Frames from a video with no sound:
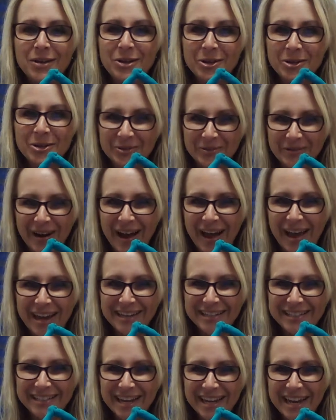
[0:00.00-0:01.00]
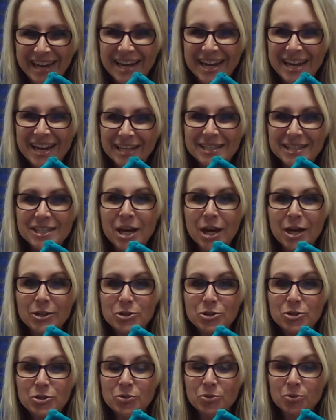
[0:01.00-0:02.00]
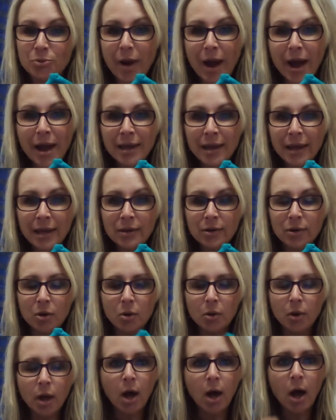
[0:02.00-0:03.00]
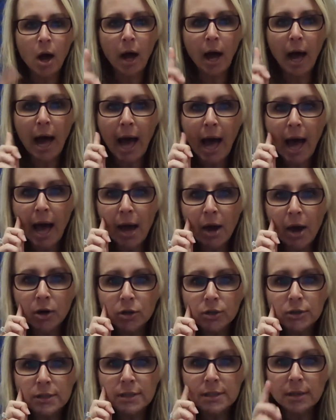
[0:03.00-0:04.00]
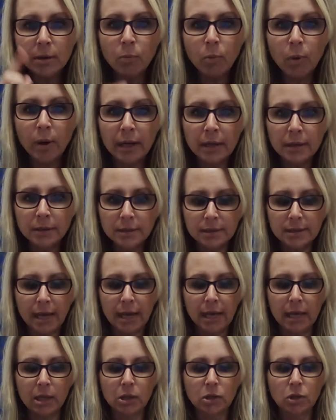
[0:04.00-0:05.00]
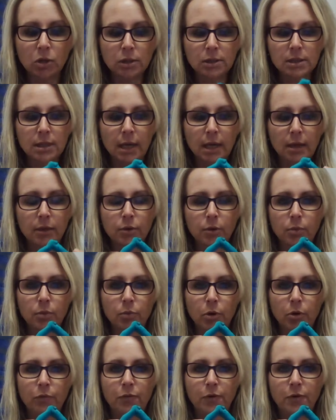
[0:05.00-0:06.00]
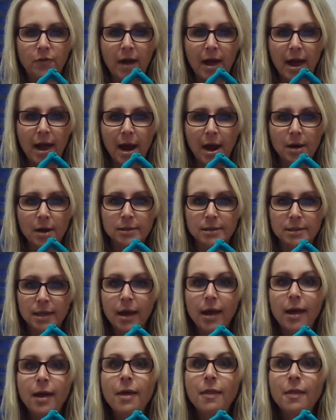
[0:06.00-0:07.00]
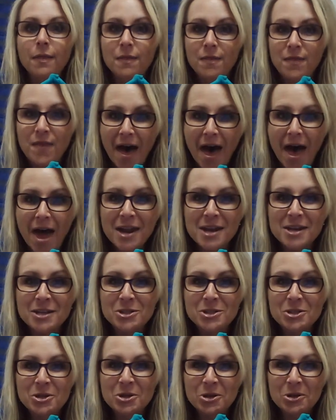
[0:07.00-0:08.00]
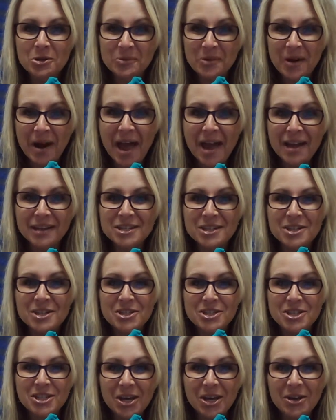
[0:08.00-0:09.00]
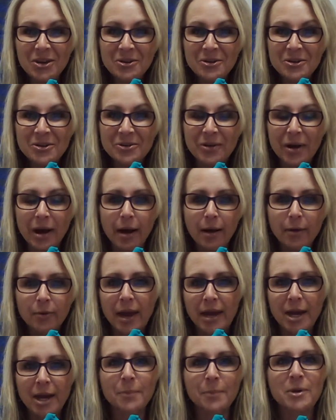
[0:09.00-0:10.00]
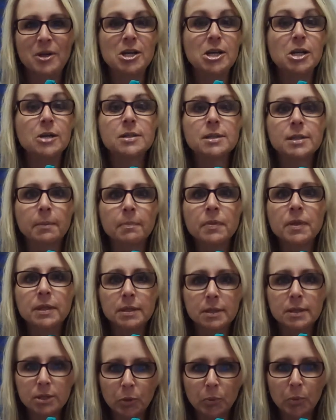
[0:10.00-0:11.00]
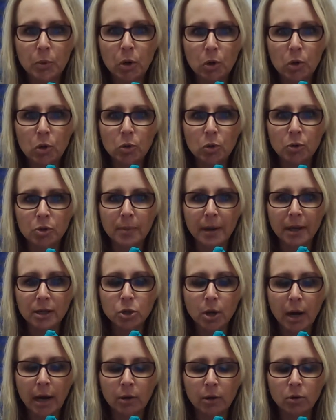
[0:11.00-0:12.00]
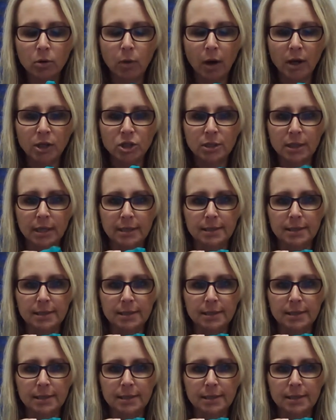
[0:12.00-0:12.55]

You're right. It's a triangle. I heard someone else say it looks like the roof of a house. That is correct too. Okay, now I'm going to do something super cool with my triangle. Watch this.